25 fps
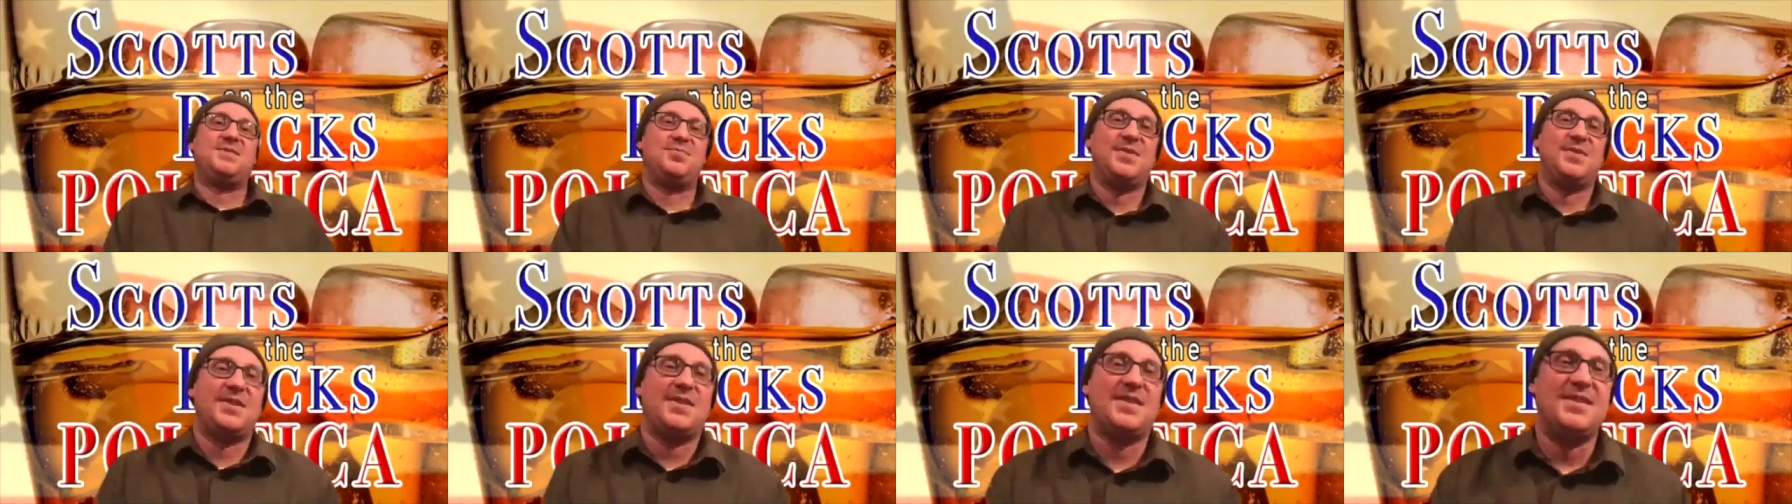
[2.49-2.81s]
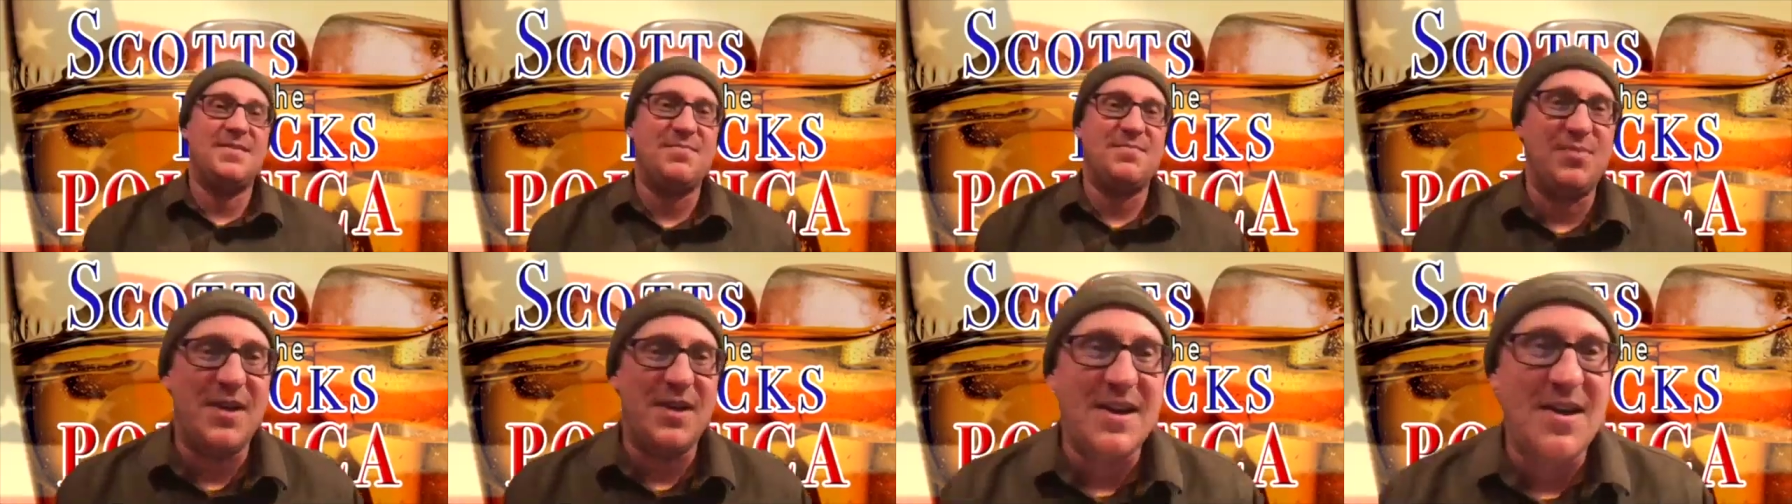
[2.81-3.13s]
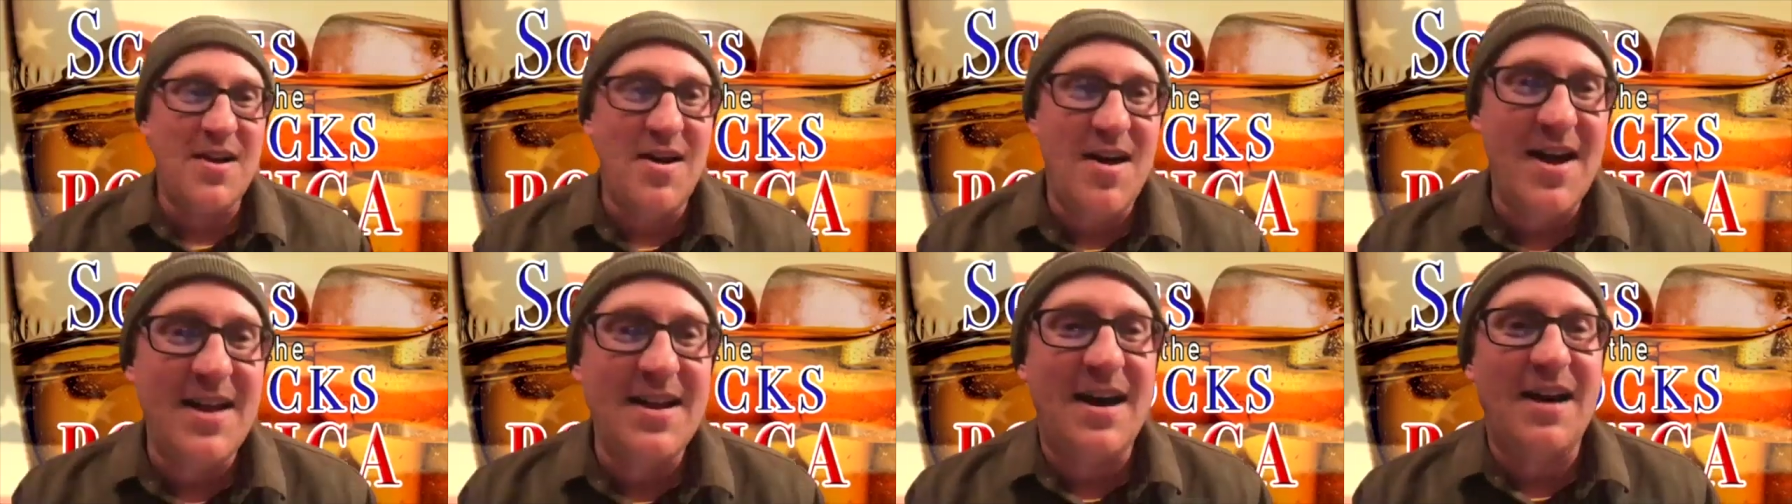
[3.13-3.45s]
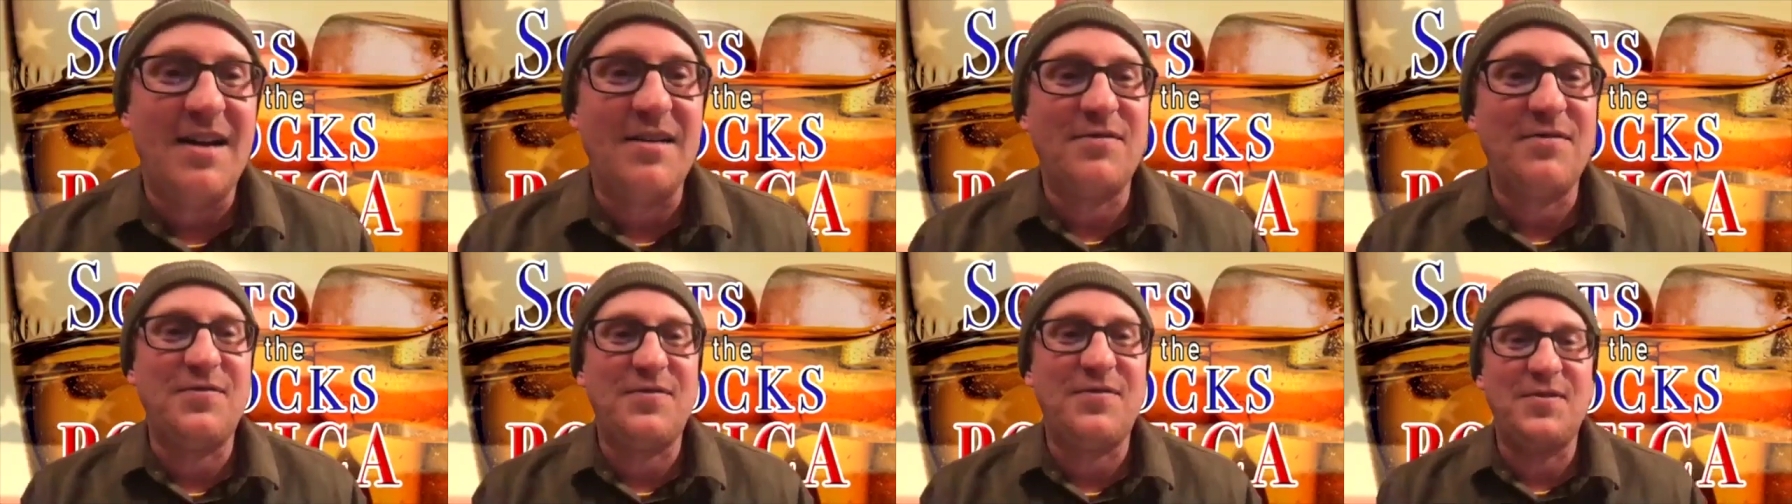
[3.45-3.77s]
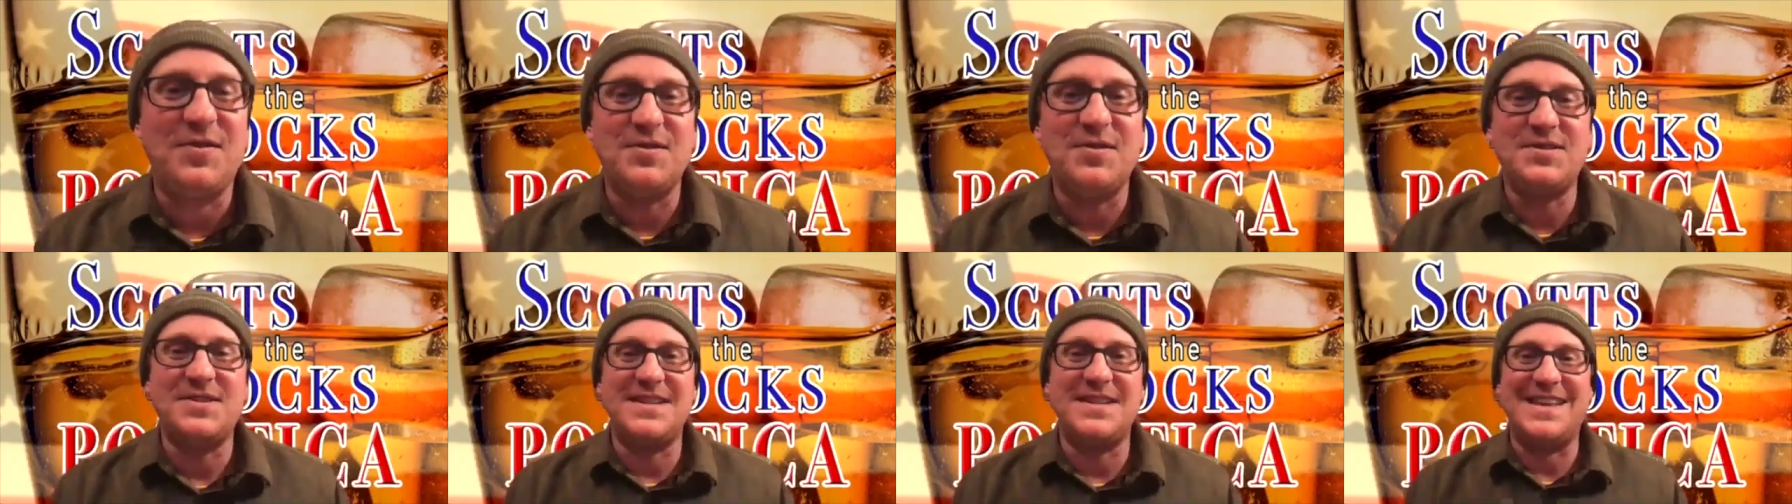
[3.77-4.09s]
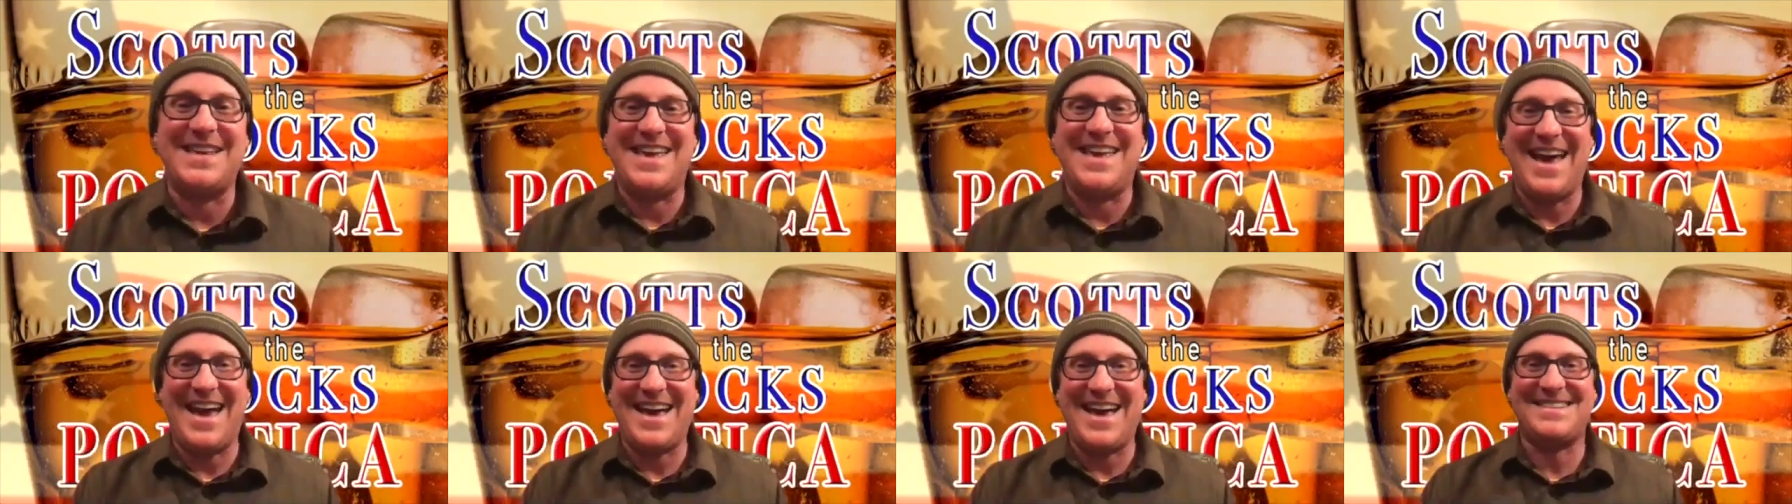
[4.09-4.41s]
we're going to bring on our first
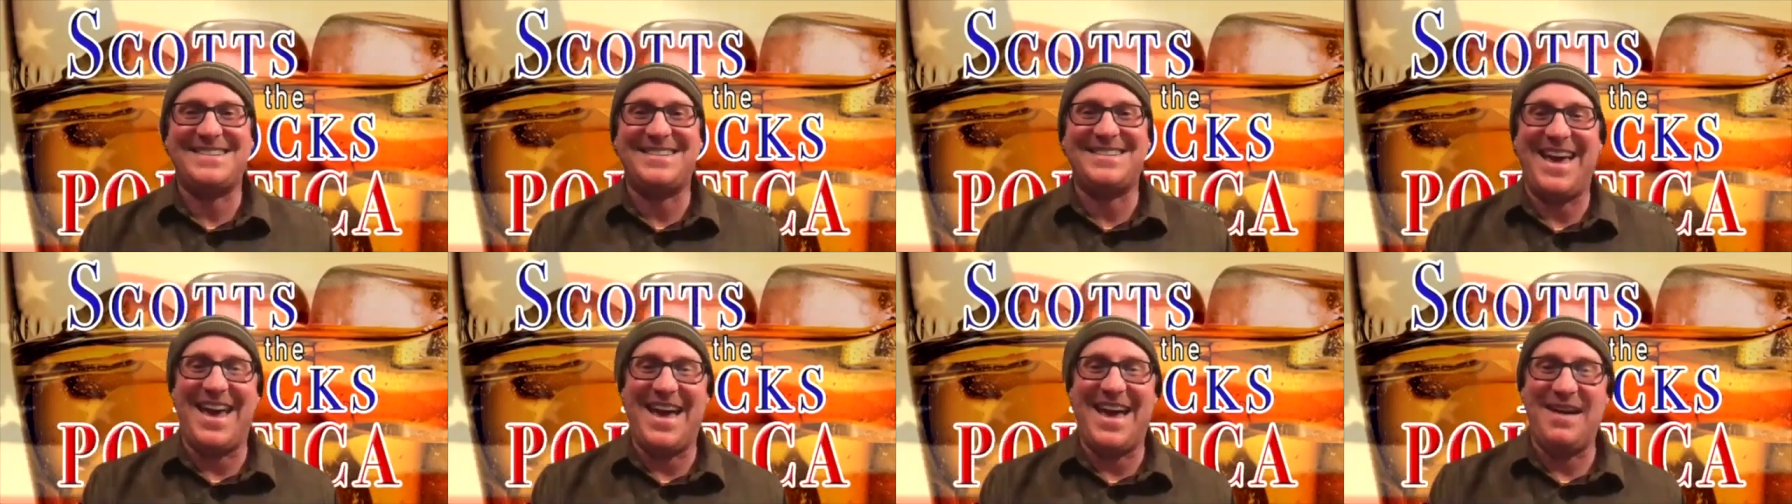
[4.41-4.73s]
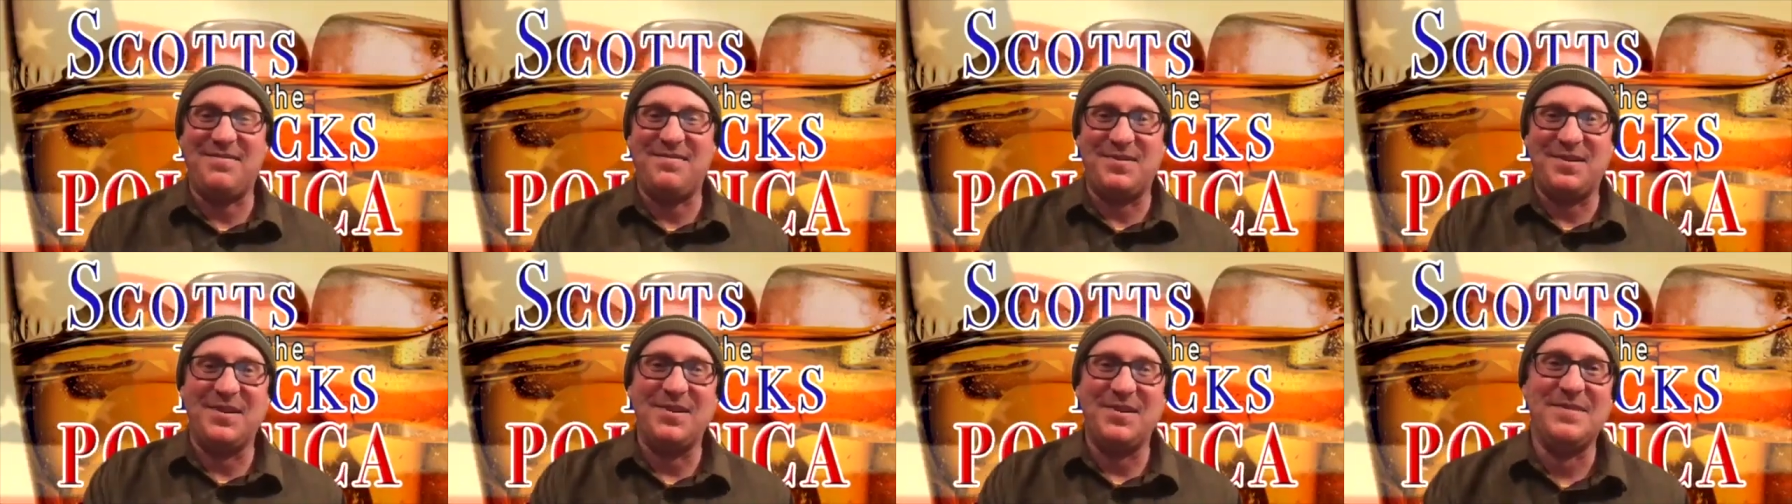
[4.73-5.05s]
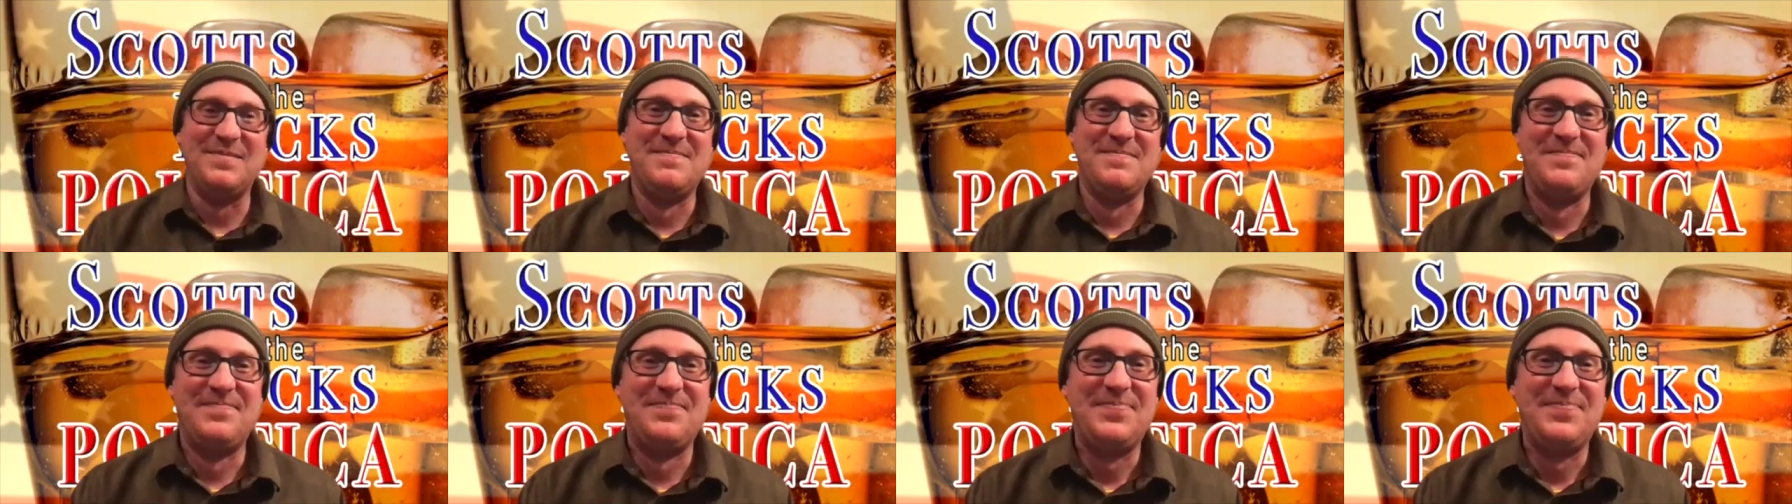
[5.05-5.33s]
guest ever.